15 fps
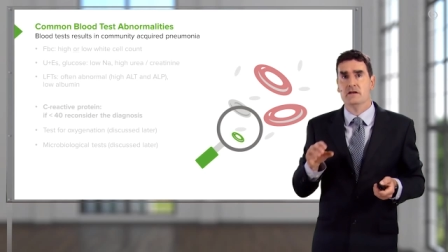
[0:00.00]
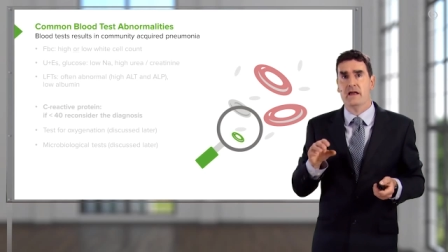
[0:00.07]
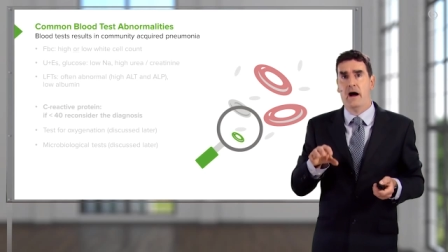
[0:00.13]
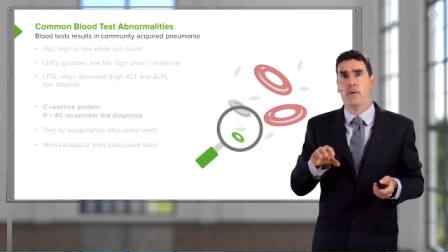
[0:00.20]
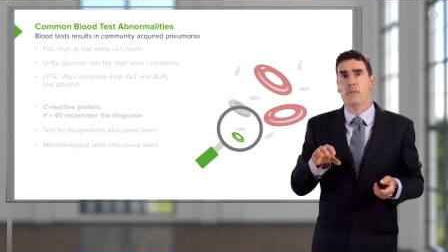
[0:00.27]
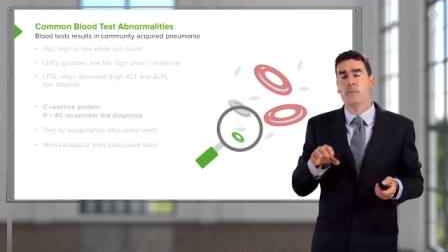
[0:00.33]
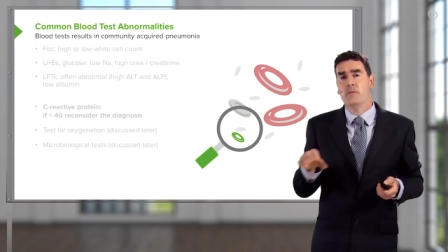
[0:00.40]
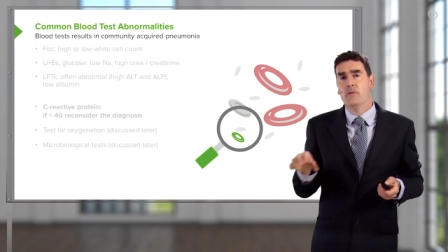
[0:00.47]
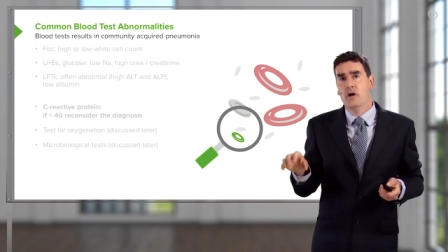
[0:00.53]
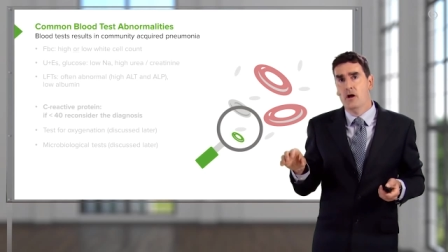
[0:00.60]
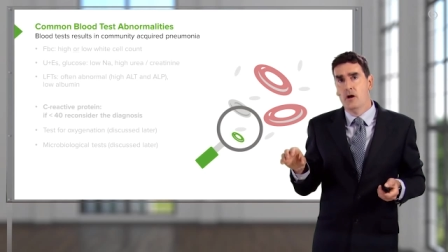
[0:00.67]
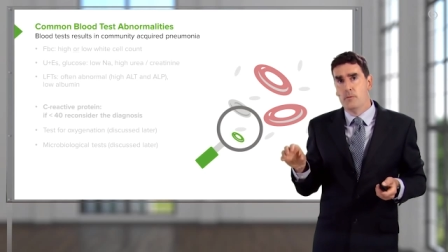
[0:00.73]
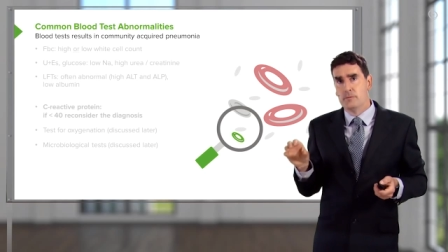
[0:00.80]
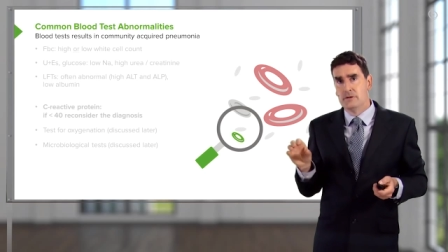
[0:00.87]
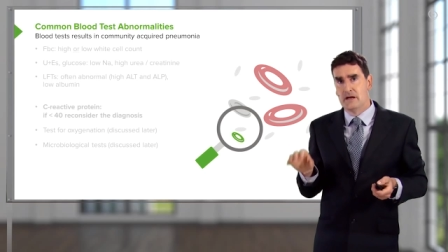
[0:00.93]
Now,
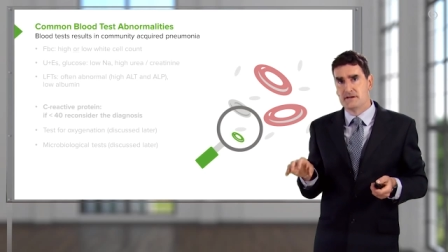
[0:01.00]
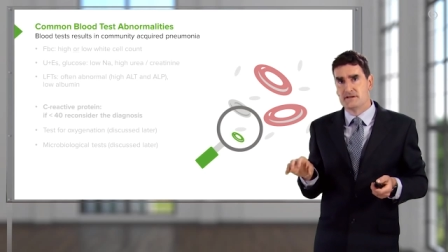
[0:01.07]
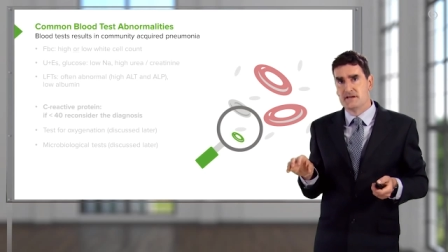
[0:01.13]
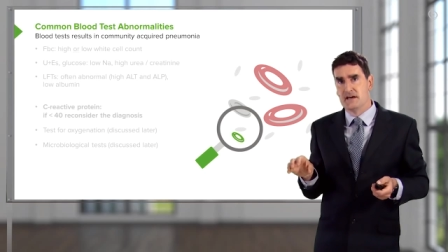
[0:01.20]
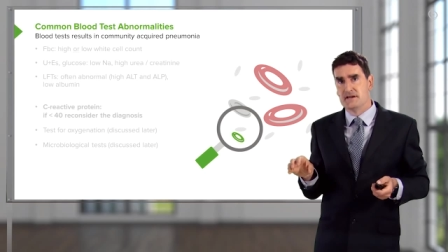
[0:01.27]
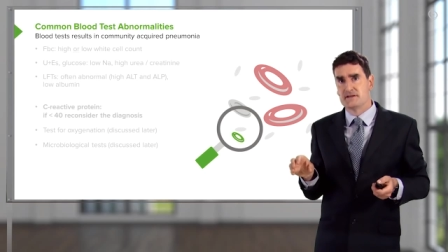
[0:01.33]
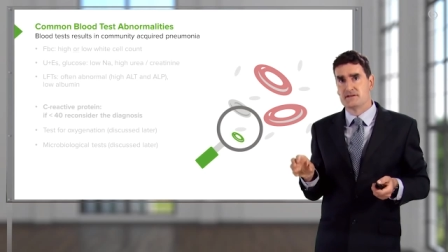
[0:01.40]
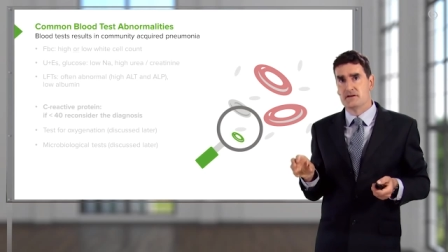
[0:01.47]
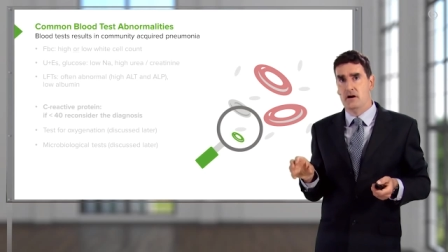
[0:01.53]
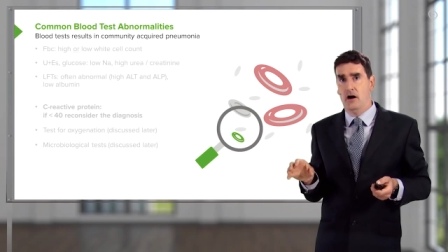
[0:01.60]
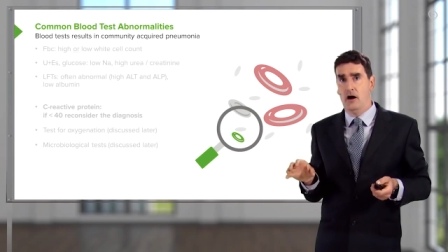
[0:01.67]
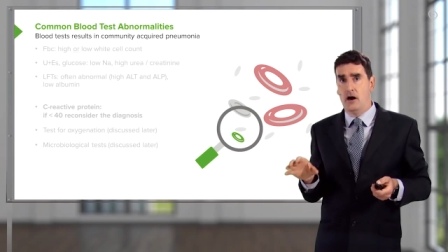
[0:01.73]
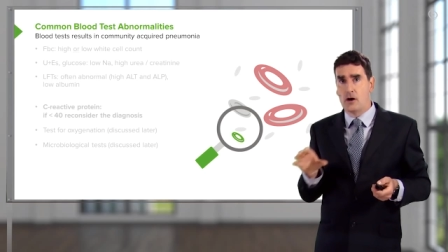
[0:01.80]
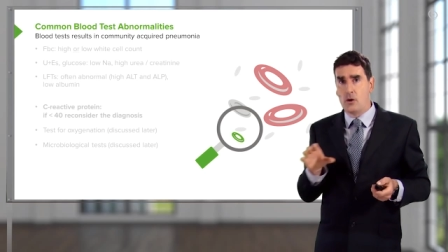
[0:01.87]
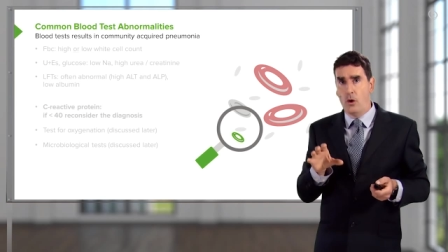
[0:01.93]
blood tests
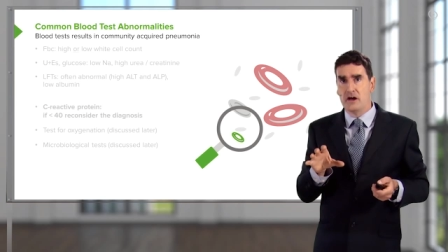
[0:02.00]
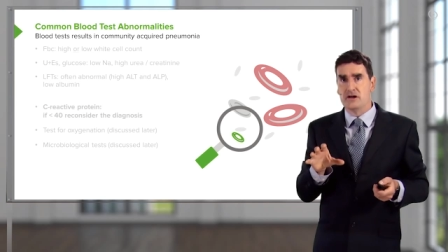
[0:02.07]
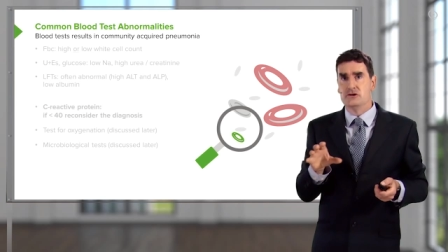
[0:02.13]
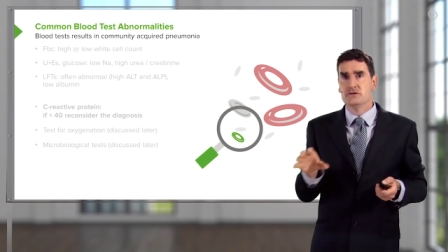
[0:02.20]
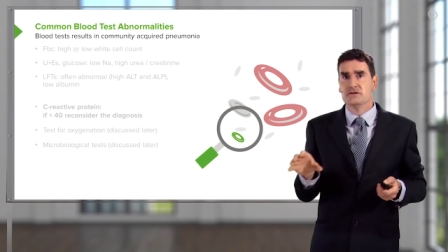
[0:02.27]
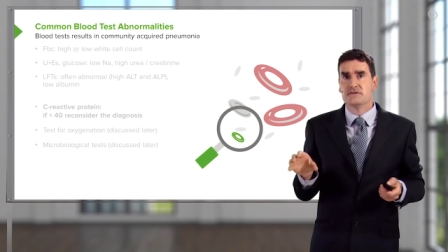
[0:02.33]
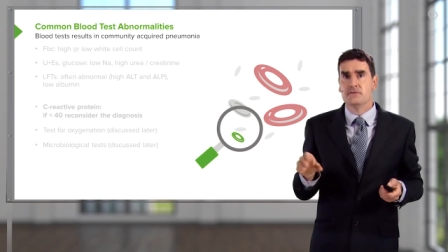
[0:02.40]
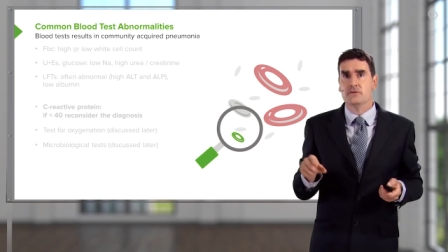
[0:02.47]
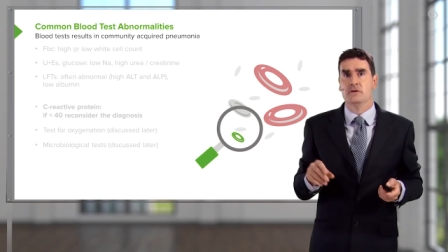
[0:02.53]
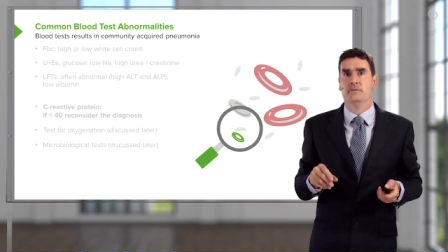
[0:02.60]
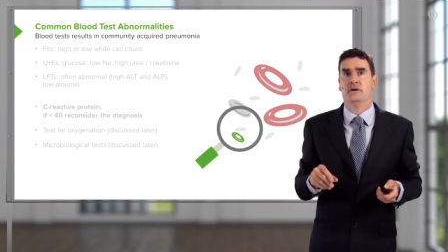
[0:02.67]
are quite useful